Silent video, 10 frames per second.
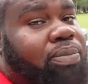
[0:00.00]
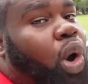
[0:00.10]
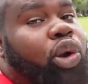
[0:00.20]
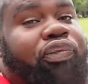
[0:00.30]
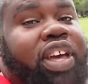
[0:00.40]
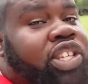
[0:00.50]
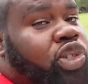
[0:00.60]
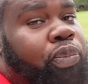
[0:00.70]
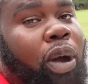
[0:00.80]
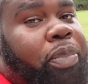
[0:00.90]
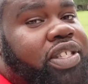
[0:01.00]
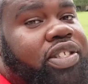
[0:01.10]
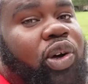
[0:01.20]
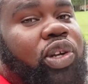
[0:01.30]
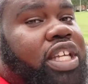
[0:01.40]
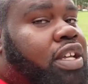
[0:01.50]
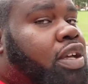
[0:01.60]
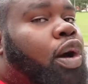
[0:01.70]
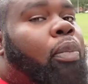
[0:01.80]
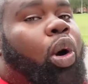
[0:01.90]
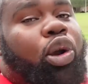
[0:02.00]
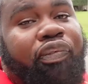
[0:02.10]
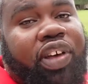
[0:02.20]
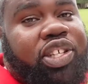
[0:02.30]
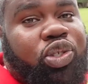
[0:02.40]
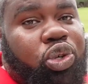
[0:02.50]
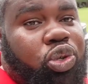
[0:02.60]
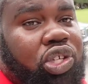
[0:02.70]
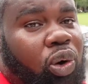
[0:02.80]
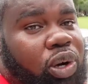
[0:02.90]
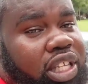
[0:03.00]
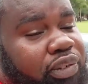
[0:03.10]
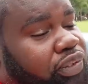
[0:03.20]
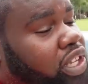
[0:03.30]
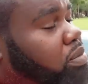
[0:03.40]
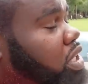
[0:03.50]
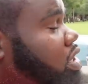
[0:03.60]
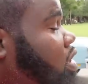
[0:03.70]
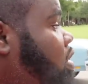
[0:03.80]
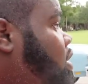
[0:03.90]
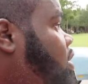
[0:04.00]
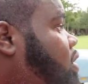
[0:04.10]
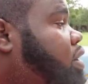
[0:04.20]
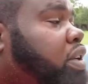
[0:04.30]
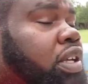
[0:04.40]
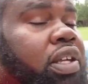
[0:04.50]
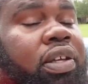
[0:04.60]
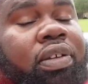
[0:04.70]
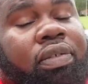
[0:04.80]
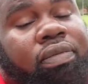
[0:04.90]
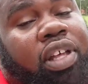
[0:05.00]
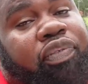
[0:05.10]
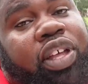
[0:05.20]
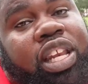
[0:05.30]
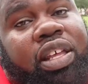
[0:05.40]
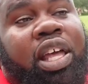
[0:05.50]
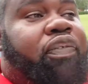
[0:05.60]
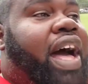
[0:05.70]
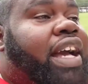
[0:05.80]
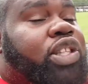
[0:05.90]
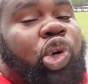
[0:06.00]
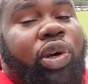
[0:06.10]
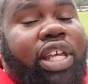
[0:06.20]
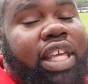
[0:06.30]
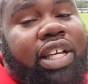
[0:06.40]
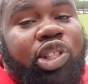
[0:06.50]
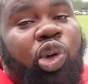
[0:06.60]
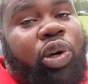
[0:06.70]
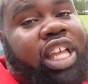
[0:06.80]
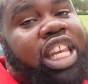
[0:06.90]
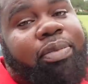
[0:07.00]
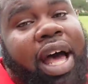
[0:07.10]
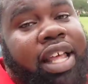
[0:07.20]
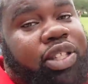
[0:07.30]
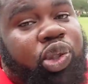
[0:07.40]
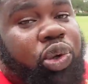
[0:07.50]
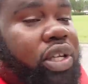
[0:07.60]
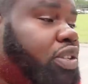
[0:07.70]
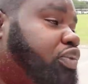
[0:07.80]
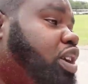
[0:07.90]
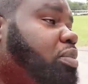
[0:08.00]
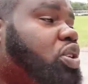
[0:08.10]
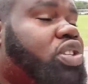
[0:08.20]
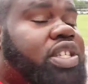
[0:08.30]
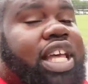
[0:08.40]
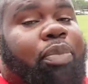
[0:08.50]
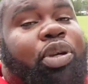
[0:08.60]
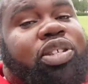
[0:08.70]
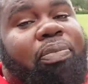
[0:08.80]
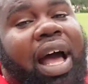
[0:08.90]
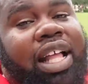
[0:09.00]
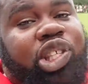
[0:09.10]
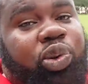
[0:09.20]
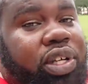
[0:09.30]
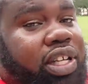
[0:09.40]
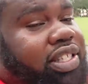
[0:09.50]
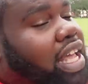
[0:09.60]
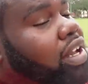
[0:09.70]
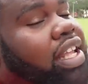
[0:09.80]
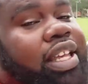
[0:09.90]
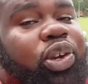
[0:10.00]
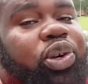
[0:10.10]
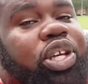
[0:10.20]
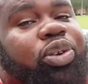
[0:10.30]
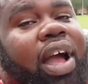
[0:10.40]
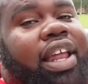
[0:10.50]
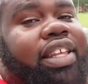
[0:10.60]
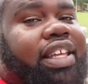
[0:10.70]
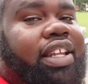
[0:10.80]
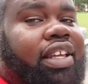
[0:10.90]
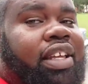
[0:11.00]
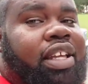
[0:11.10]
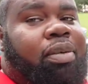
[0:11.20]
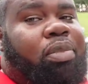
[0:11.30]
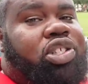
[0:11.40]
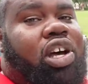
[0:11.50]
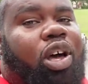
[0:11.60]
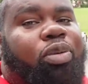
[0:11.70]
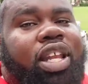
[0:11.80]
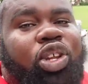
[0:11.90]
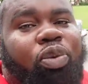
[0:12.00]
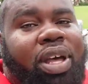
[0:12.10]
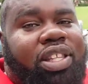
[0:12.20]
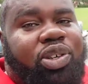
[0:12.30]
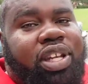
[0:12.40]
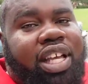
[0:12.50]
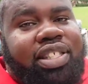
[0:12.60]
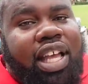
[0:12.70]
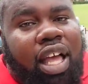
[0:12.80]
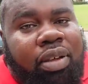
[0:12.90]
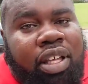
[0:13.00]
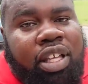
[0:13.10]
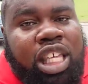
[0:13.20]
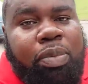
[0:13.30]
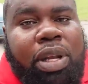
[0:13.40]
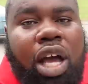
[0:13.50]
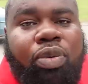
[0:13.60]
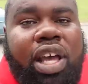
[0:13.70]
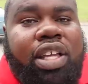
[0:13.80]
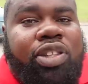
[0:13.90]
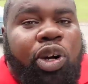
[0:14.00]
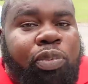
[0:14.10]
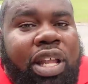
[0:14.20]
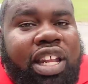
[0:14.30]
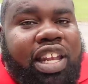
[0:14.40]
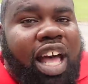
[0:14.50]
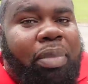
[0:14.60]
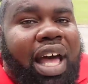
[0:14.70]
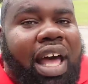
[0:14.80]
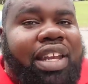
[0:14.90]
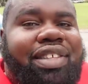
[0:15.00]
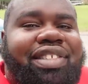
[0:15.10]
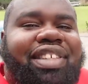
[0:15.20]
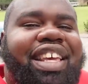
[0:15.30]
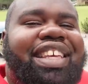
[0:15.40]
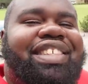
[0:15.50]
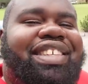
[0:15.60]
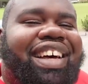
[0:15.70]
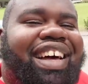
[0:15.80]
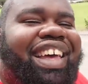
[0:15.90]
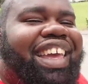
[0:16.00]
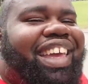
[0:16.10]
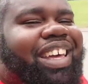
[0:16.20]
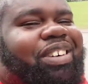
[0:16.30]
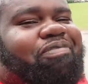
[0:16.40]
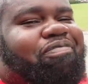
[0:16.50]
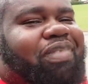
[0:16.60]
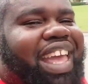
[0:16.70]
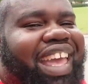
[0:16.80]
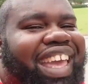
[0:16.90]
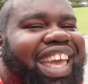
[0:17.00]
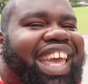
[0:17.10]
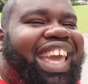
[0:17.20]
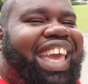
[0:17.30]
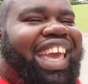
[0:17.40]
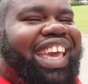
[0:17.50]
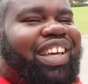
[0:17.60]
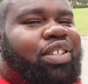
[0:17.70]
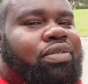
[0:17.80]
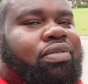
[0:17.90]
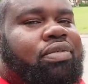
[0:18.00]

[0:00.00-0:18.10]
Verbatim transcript: This is motivational purposes only, motivational use only, you feel me? If any, if I could do it, he could do it, anybody could do it. You feel me? You just gotta put your mind to it. It's out there, get on your grind and get it. But y'all already know, man. Until next time, keep it locked right here. Donk Planet live behind the scenes. You hear me?